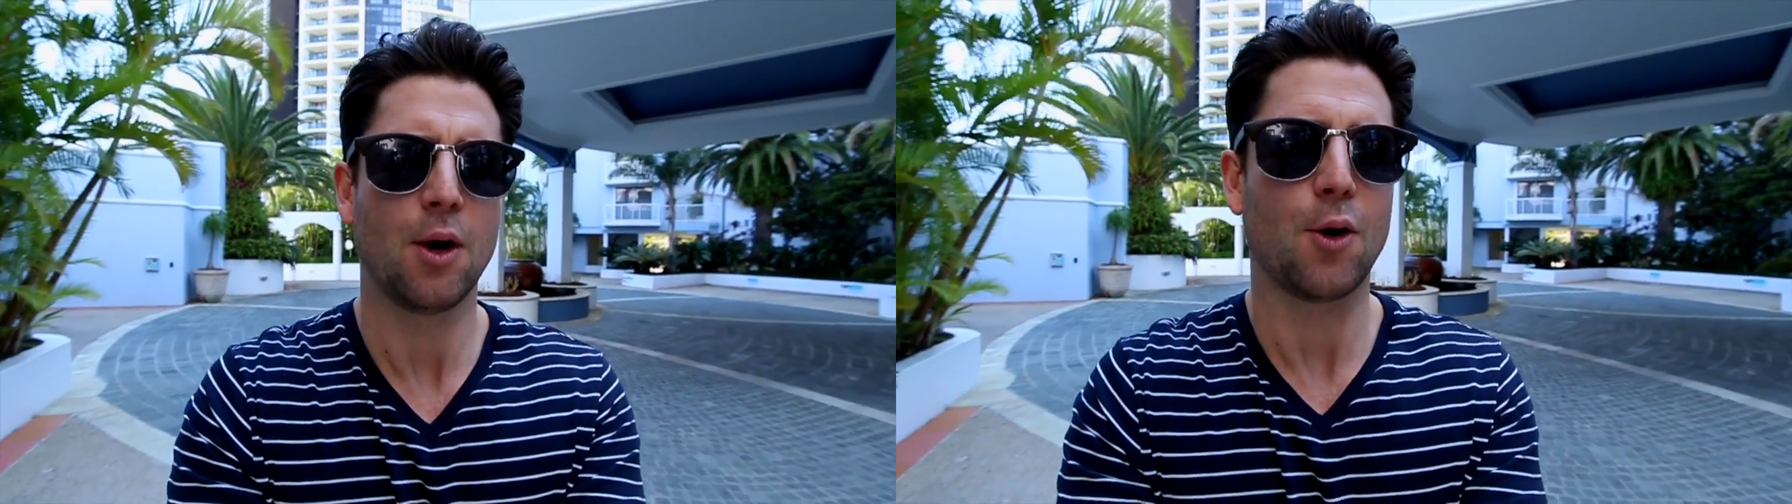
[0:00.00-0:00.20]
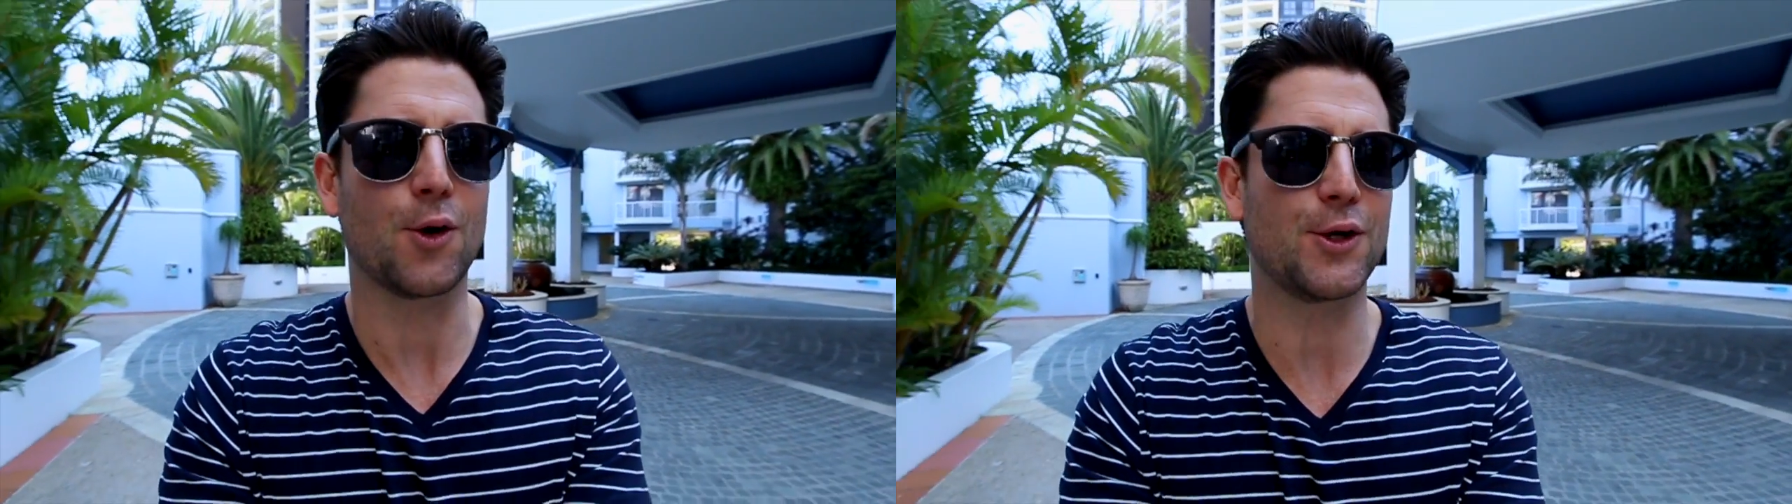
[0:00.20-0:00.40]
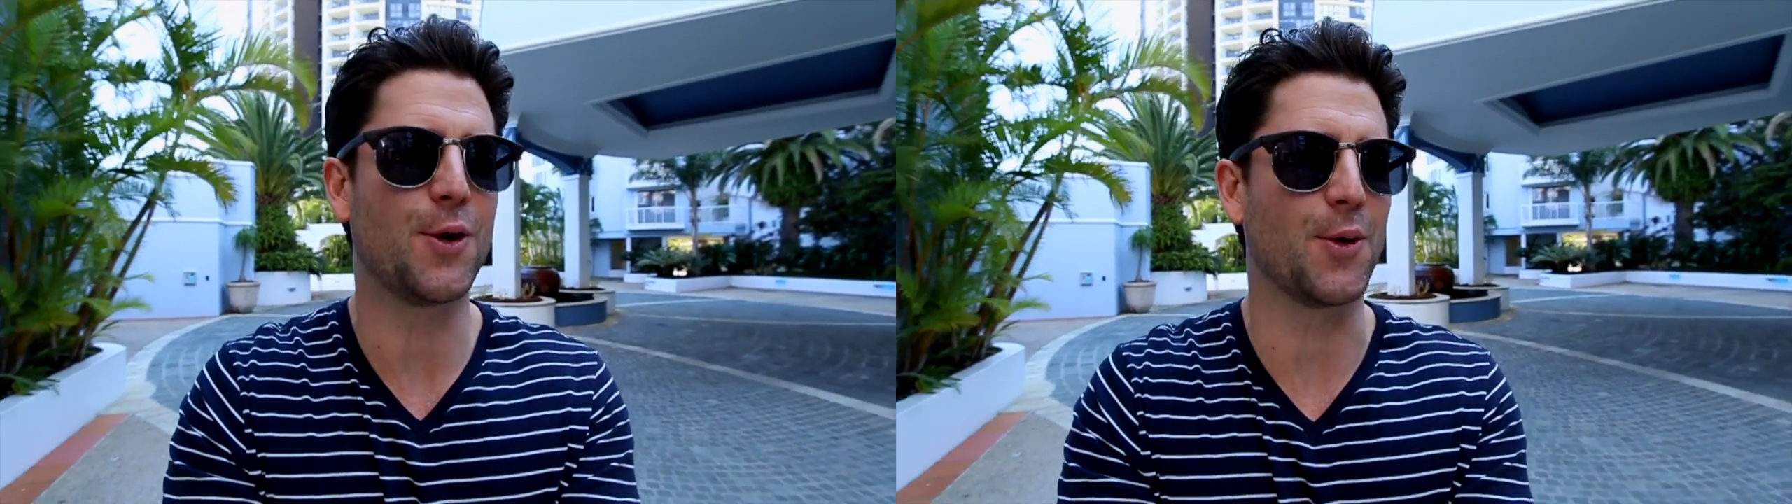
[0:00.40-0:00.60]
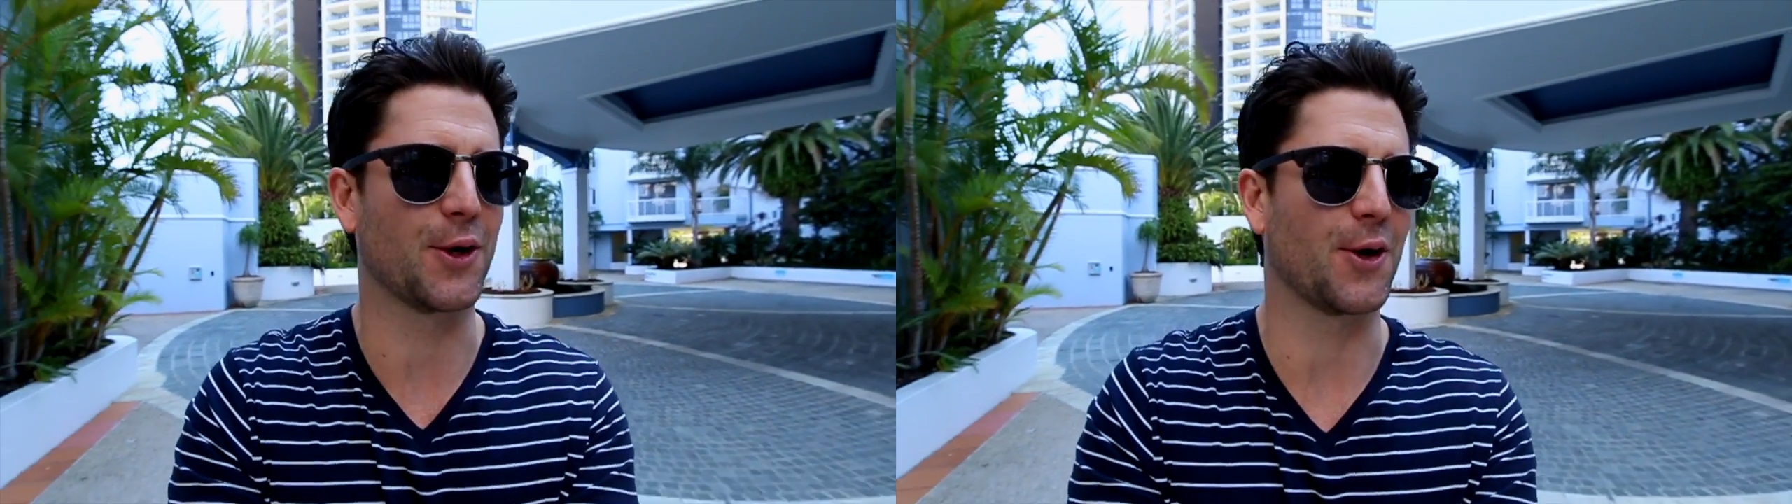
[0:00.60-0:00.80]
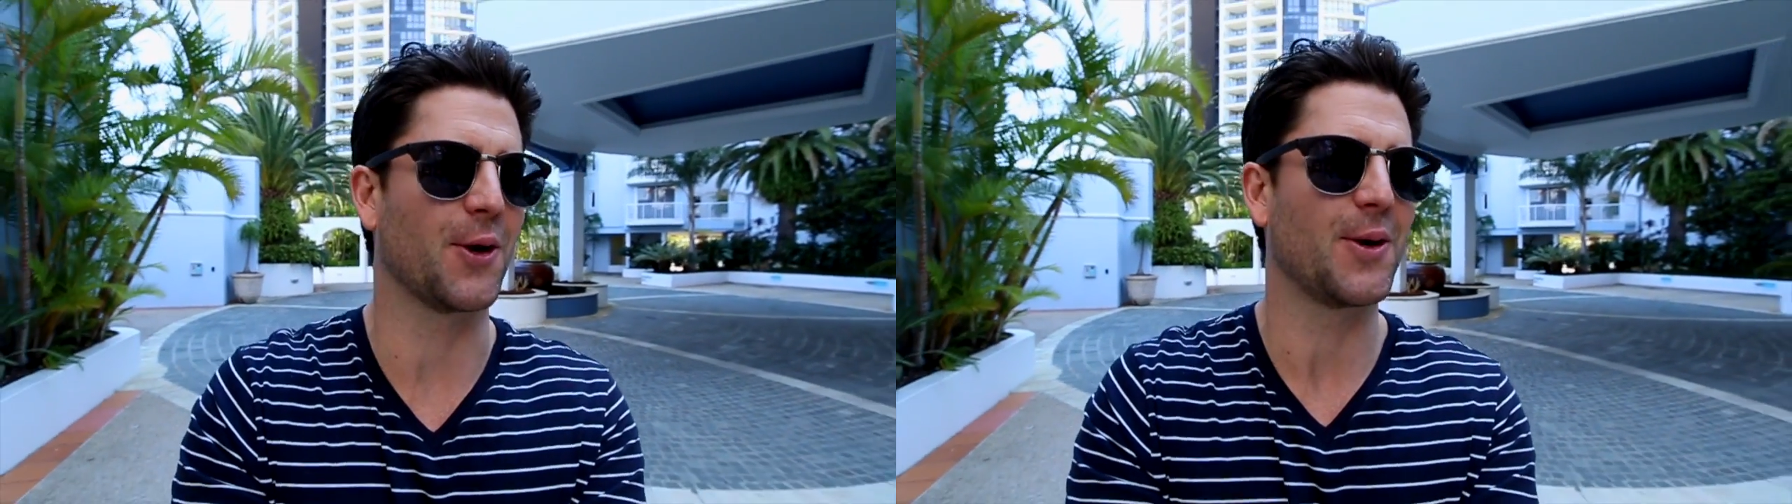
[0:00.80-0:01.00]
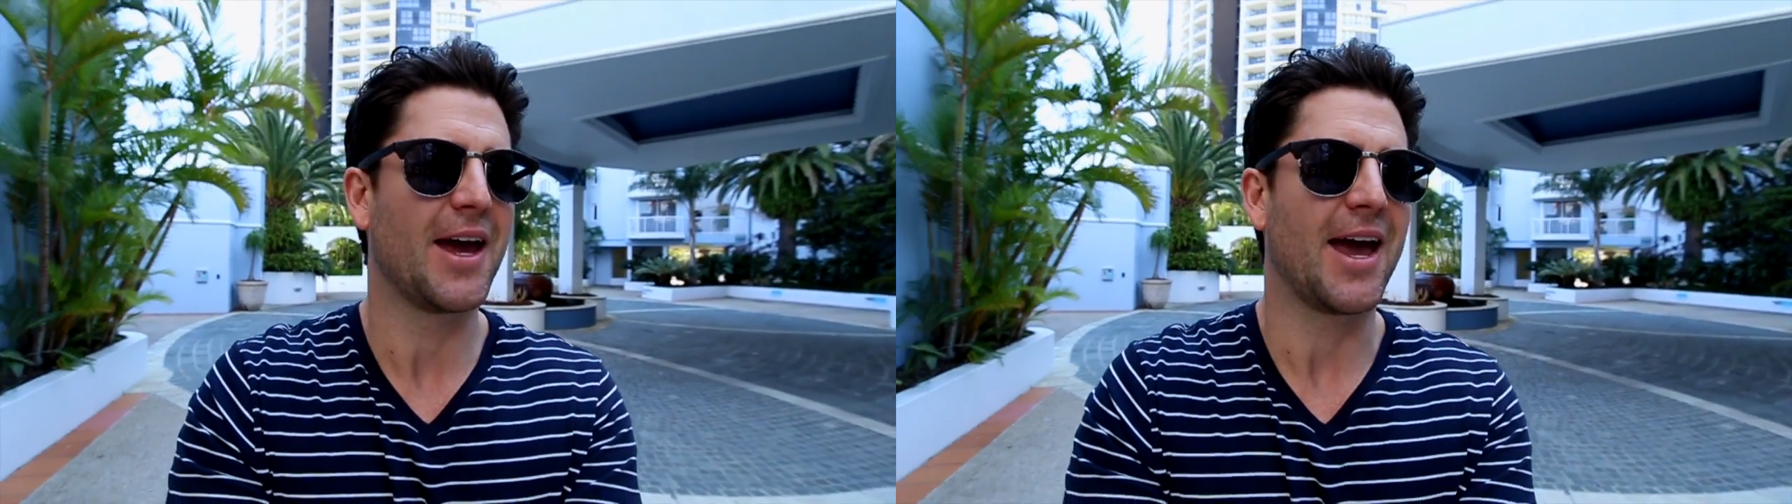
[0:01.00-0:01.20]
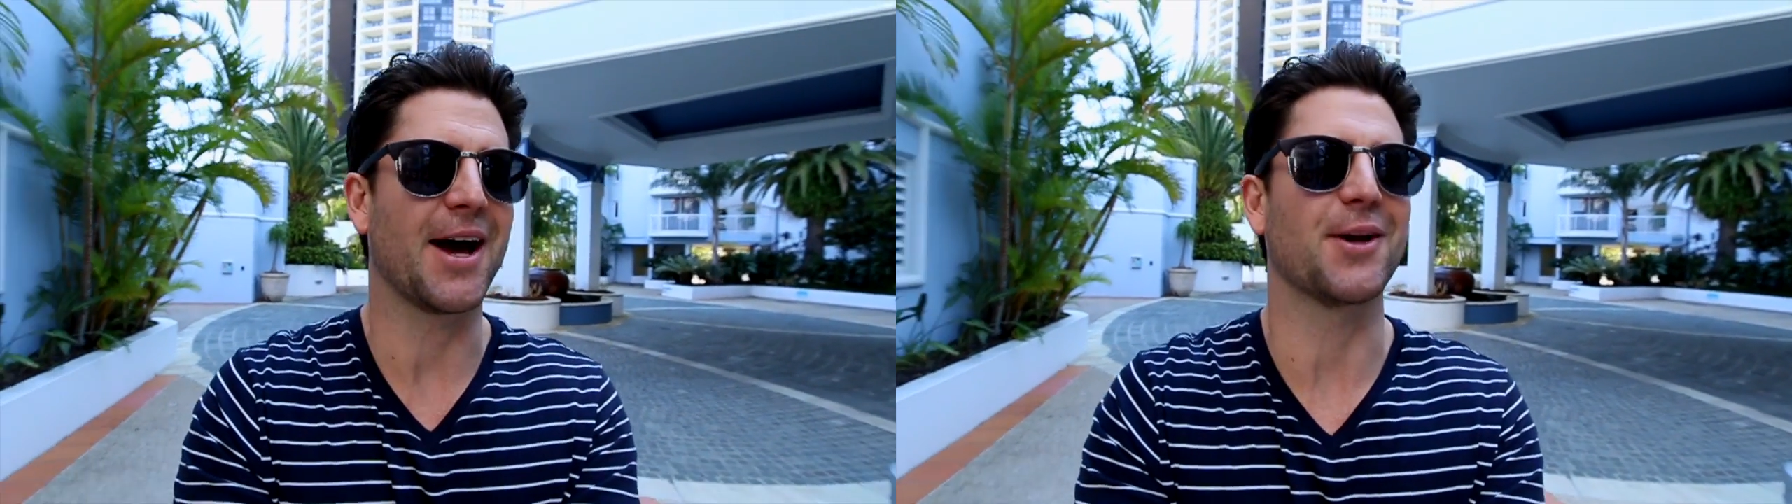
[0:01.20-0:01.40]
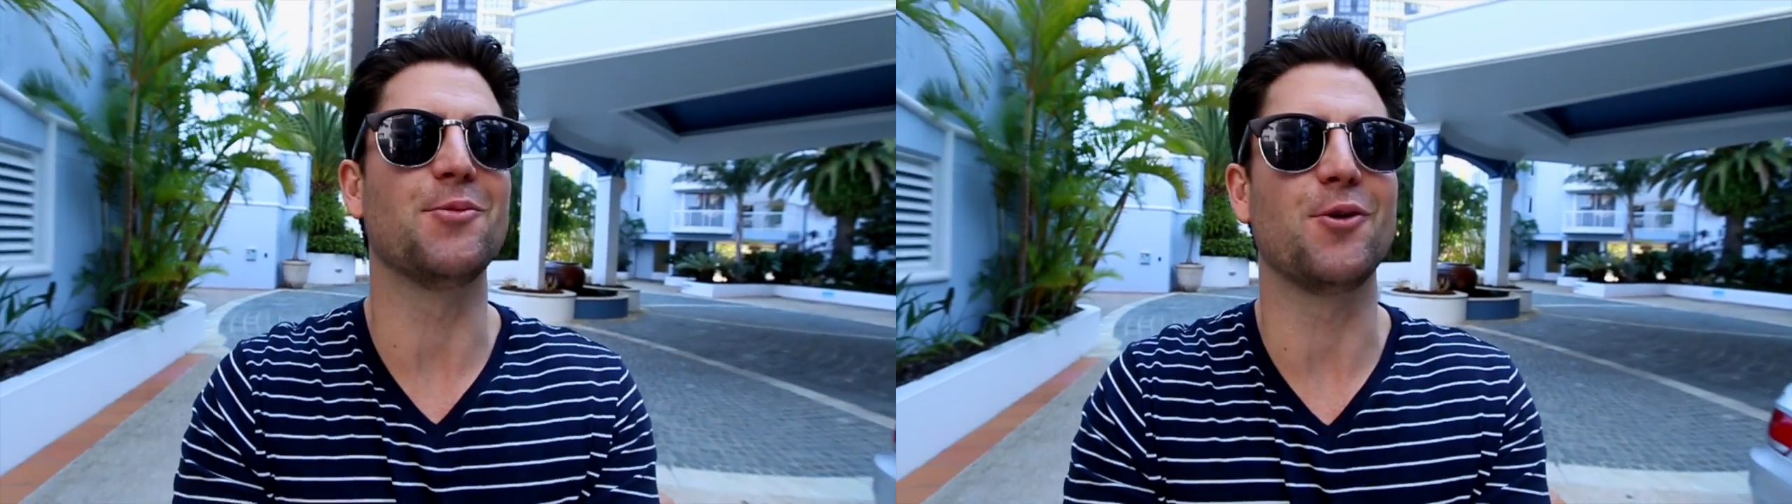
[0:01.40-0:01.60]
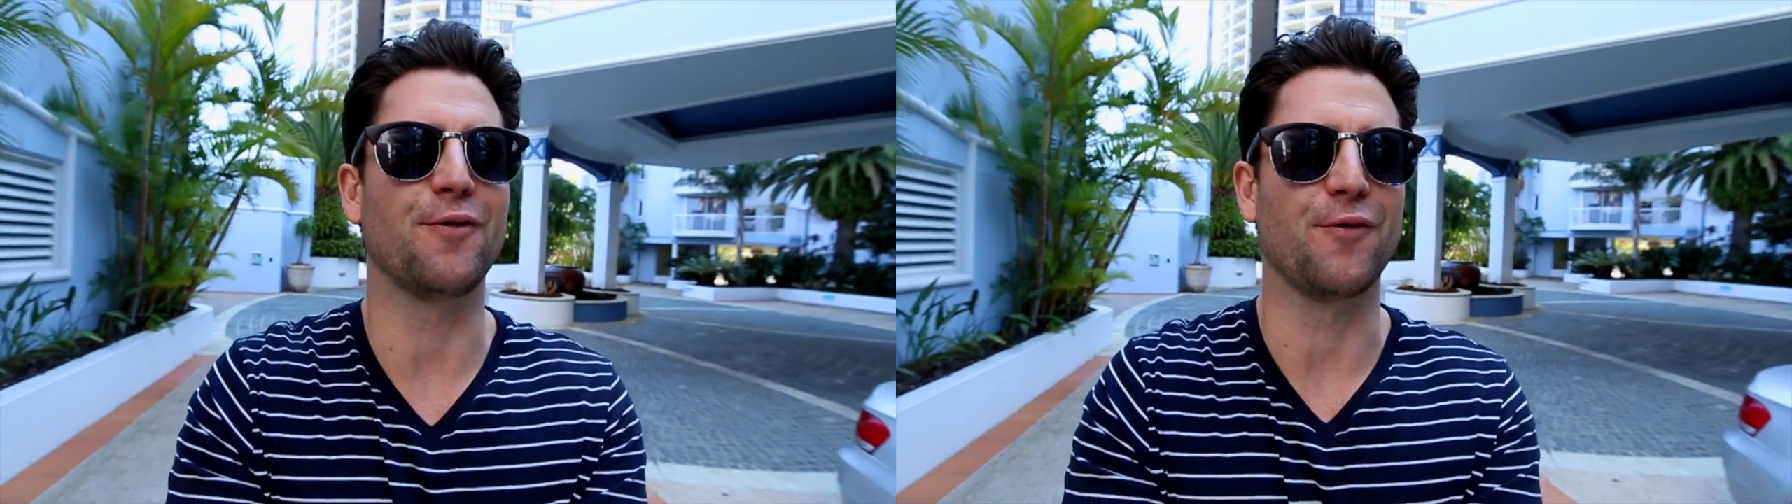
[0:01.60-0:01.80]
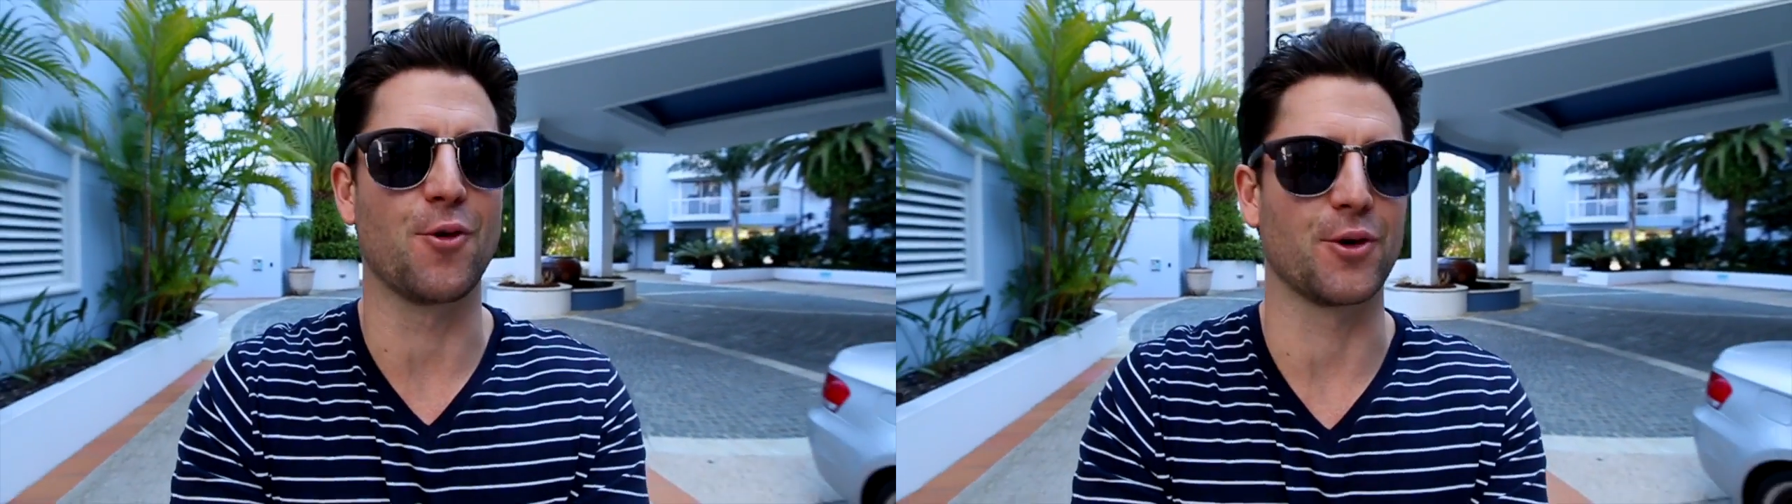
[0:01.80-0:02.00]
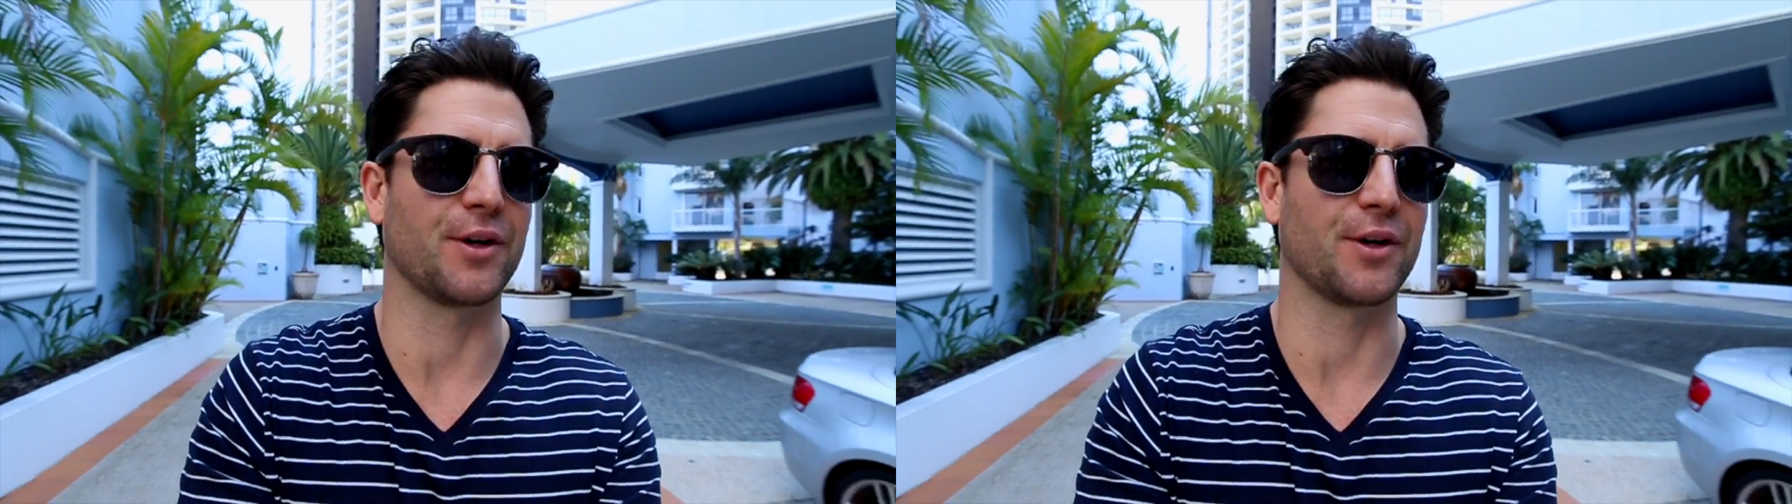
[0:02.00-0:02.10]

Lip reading: or you want to know how to move forward